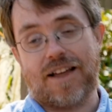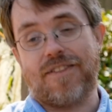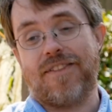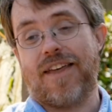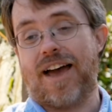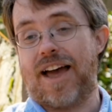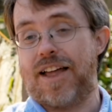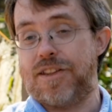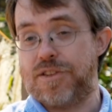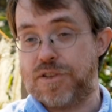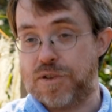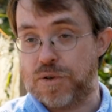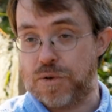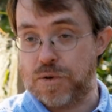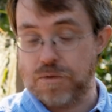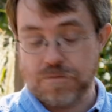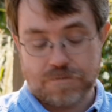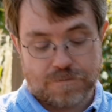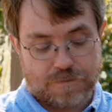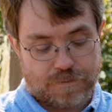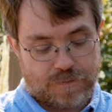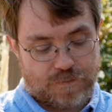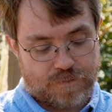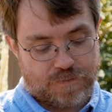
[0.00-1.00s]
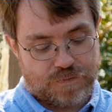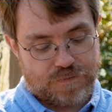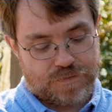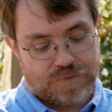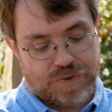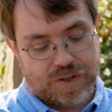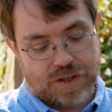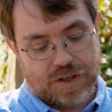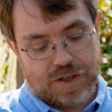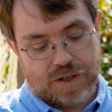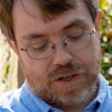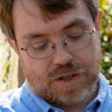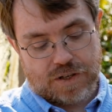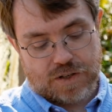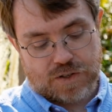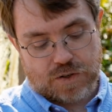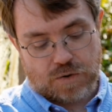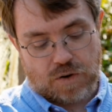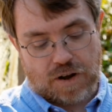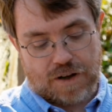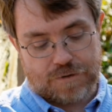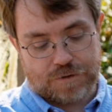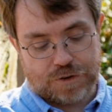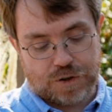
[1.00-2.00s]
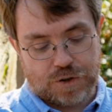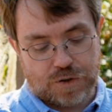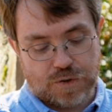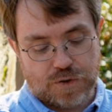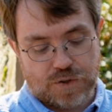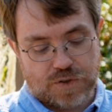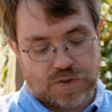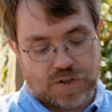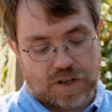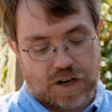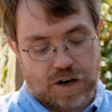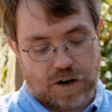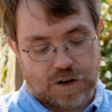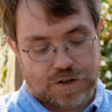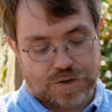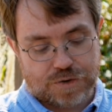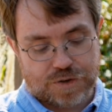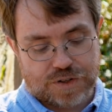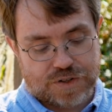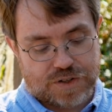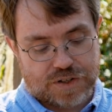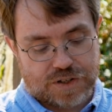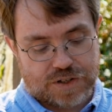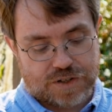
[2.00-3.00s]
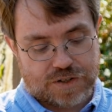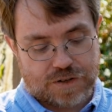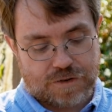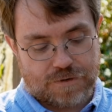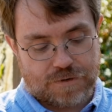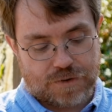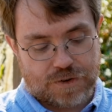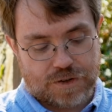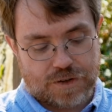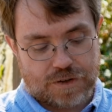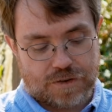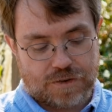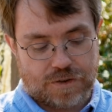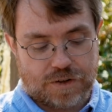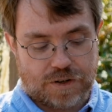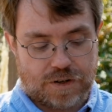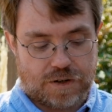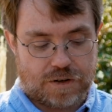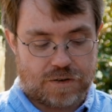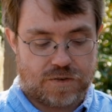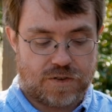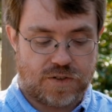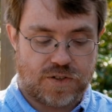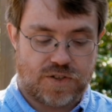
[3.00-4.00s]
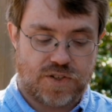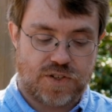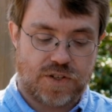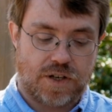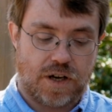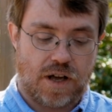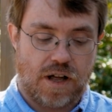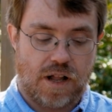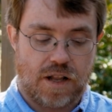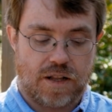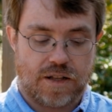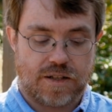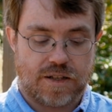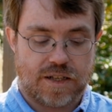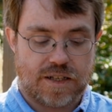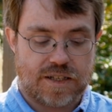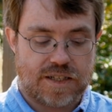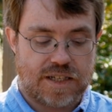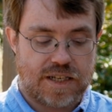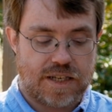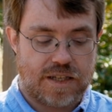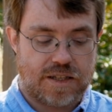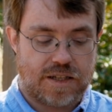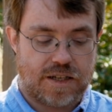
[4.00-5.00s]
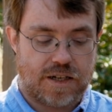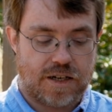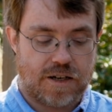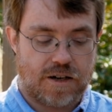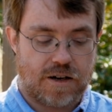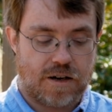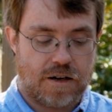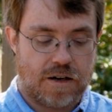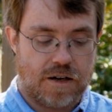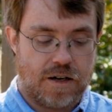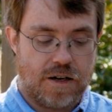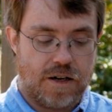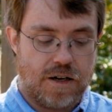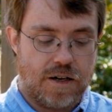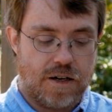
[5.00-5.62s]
done that too. So I've used characteristics of the skull and the teeth here